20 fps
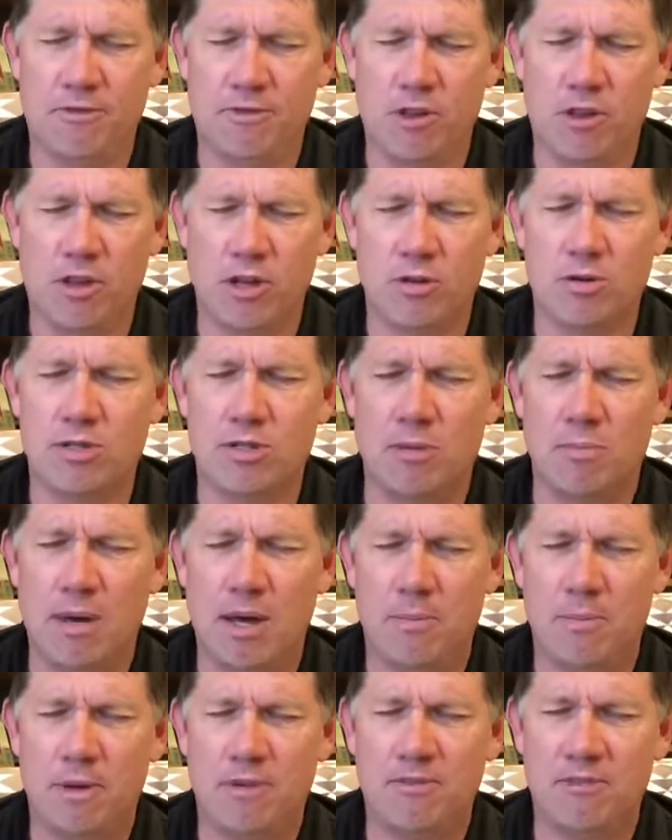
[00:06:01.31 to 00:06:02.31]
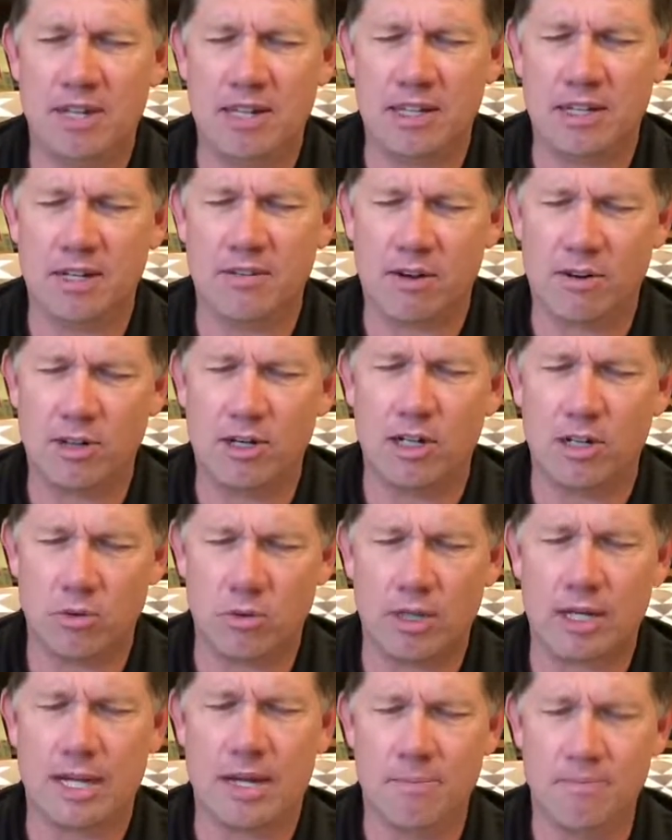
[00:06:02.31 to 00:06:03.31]
for those that may be feeling very
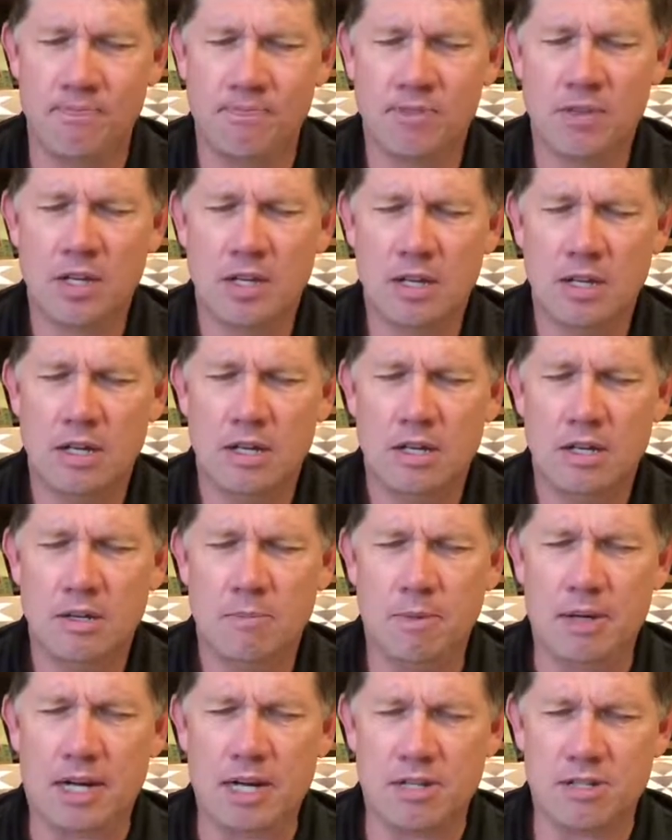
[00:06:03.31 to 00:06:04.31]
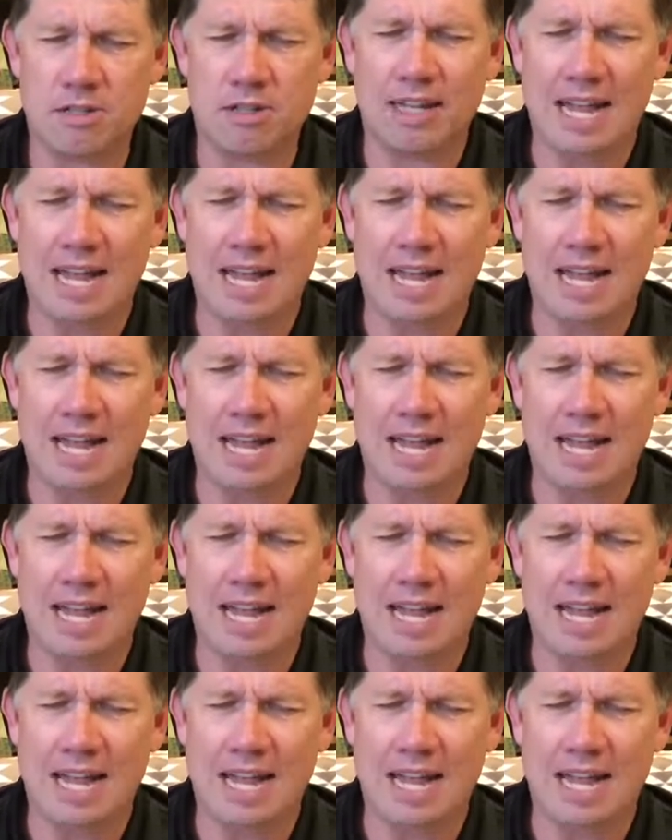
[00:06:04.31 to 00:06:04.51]
lonely because of the